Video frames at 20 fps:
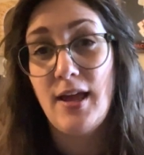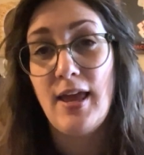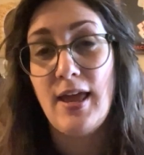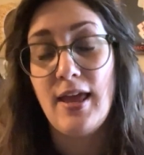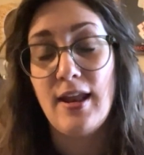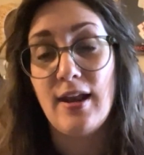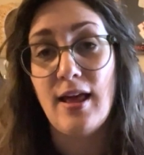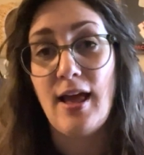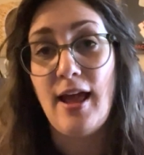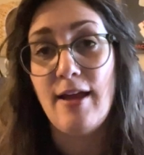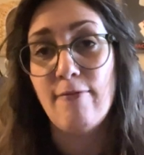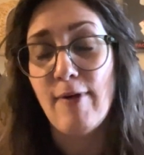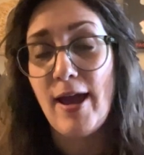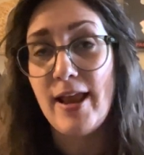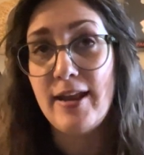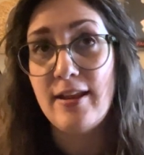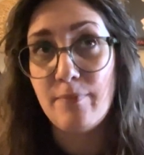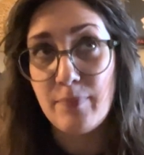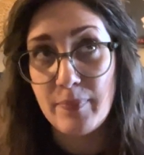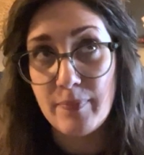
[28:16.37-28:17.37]
And I
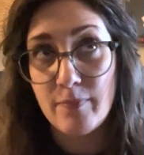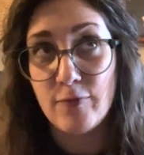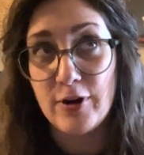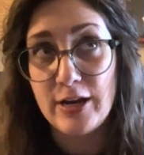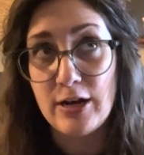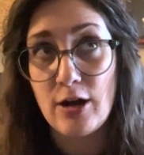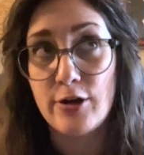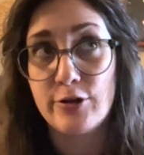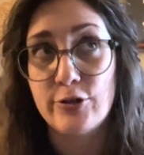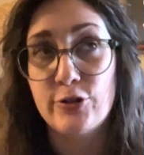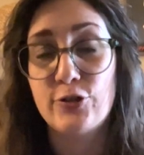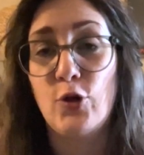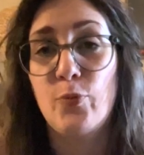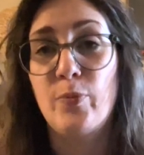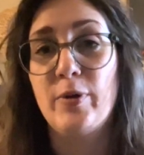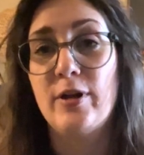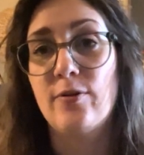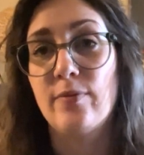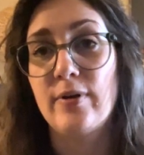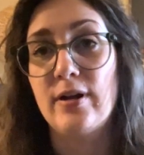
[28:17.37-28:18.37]
read it. Read Harder told
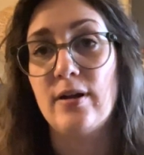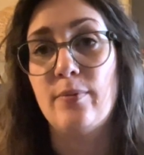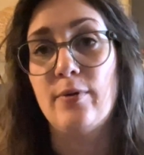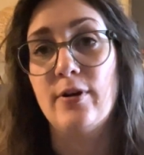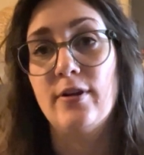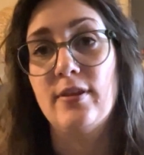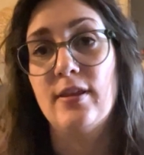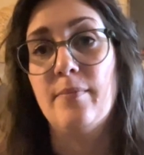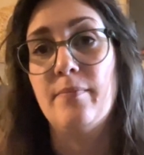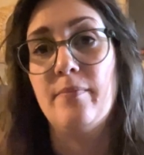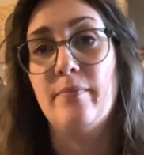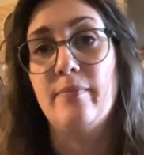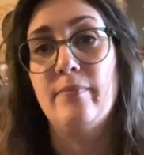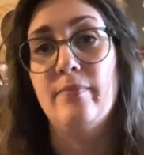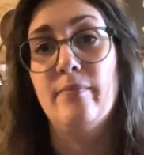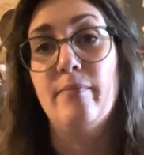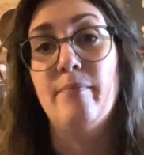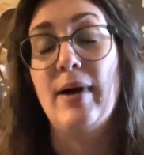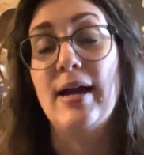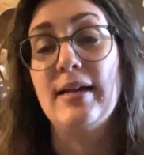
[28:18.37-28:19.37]
me to read a book that
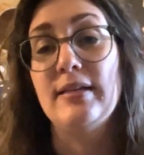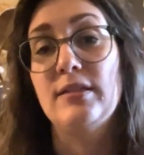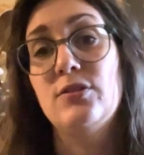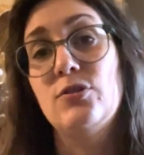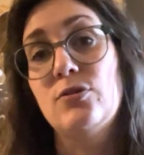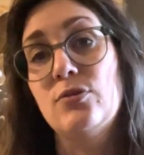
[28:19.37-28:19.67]
my